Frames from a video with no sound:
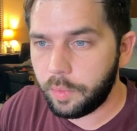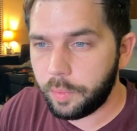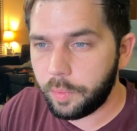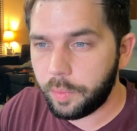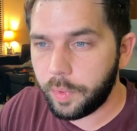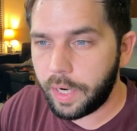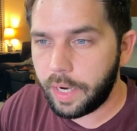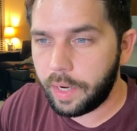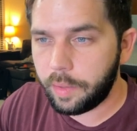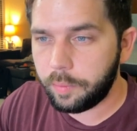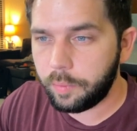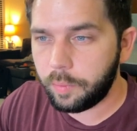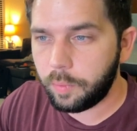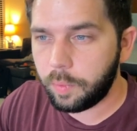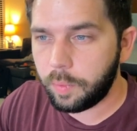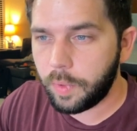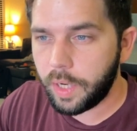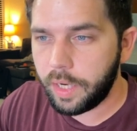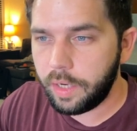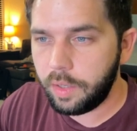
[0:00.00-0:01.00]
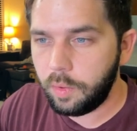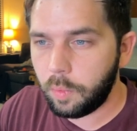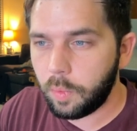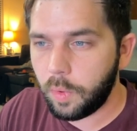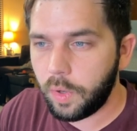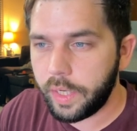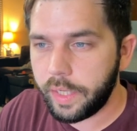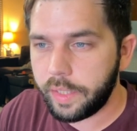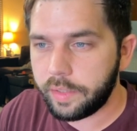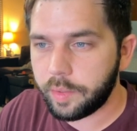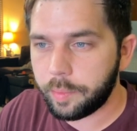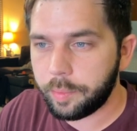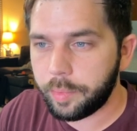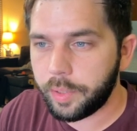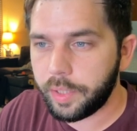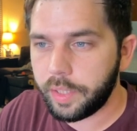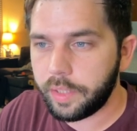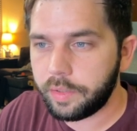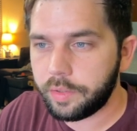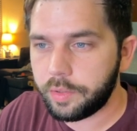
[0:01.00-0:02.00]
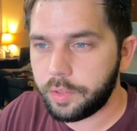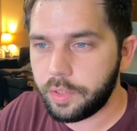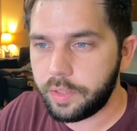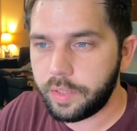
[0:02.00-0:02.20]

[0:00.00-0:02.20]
I'm kind of wanting to put just a